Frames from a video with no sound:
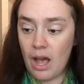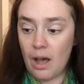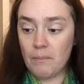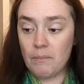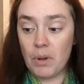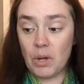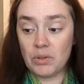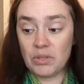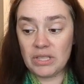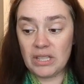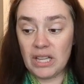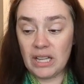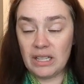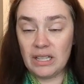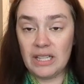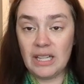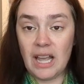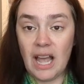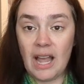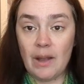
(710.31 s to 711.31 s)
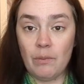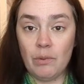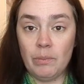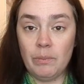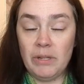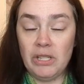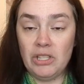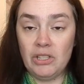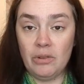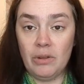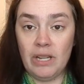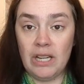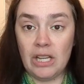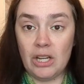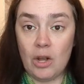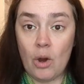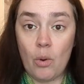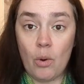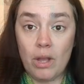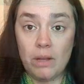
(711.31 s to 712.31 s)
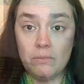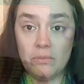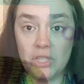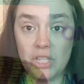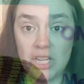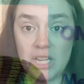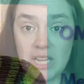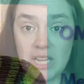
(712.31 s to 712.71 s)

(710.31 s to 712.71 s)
Most likely I will be doing an OMG